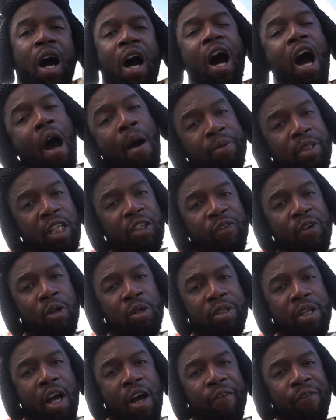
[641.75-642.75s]
Hope this video
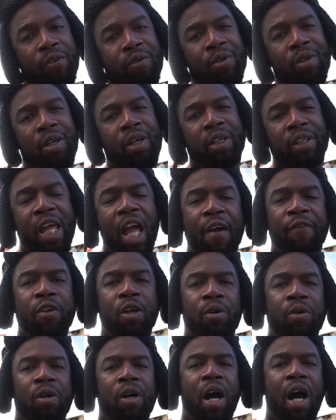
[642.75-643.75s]
was helpful. Give
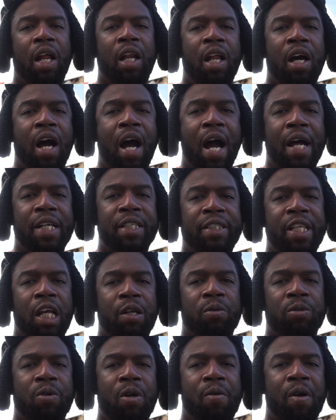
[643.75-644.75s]
you a little
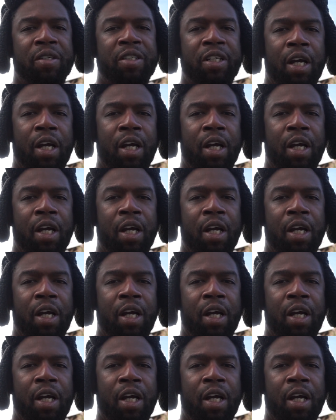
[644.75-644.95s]
understanding what's going on,